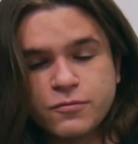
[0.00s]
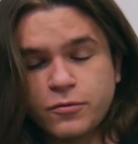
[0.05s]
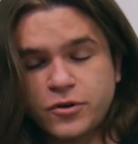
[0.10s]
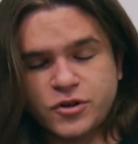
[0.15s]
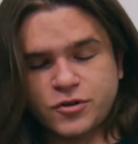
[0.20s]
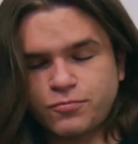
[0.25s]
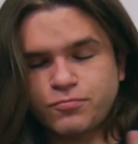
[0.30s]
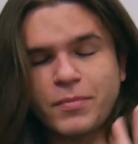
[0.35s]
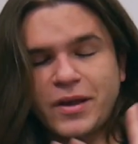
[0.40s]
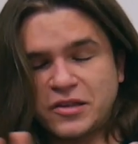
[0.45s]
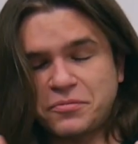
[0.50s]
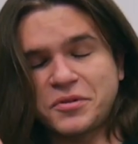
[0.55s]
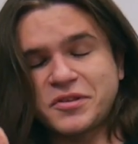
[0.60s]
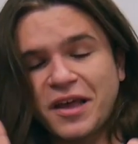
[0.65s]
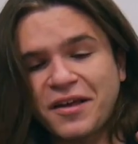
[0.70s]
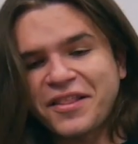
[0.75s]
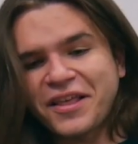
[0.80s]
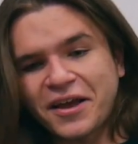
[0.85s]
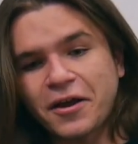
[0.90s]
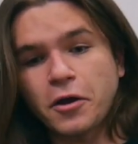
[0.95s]
which makes me
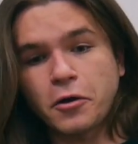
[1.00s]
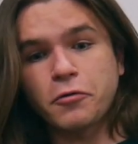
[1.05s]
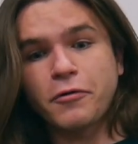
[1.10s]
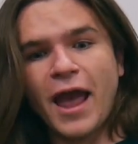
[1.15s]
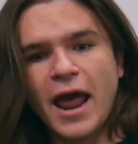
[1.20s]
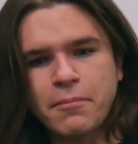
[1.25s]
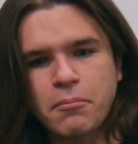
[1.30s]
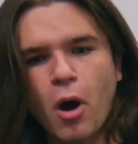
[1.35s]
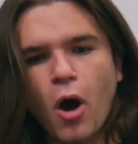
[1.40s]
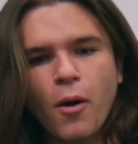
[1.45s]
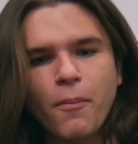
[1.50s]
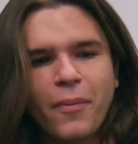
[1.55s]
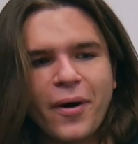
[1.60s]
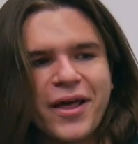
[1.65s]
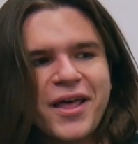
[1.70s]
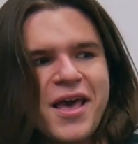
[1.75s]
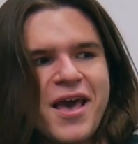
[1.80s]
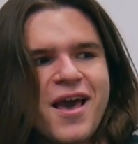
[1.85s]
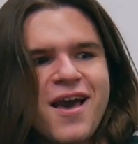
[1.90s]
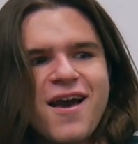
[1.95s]
sound like a grandma, but